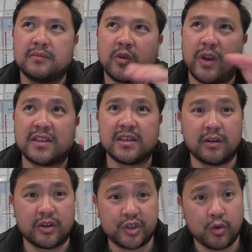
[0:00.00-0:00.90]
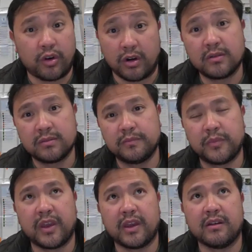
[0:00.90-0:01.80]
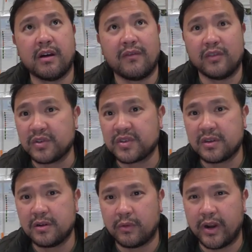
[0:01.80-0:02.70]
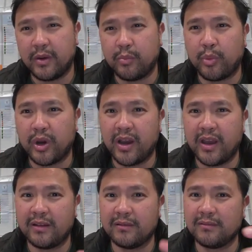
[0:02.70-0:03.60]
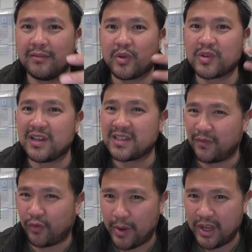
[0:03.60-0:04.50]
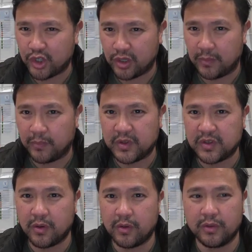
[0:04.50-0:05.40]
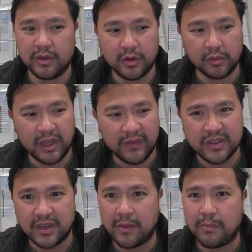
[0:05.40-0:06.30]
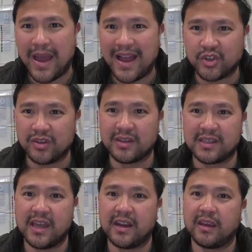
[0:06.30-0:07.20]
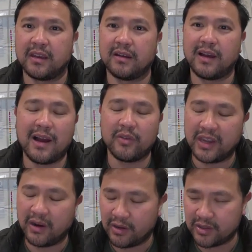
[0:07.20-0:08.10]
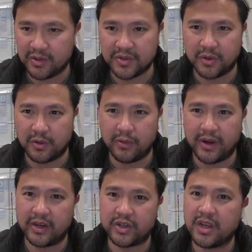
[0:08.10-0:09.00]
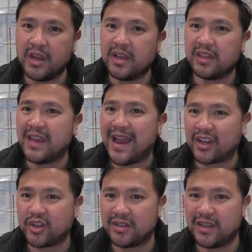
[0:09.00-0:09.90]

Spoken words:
Granted, they're shorter than novels, right? But there's less information. So you're left to imagine the setting, how the characters are arranged, the action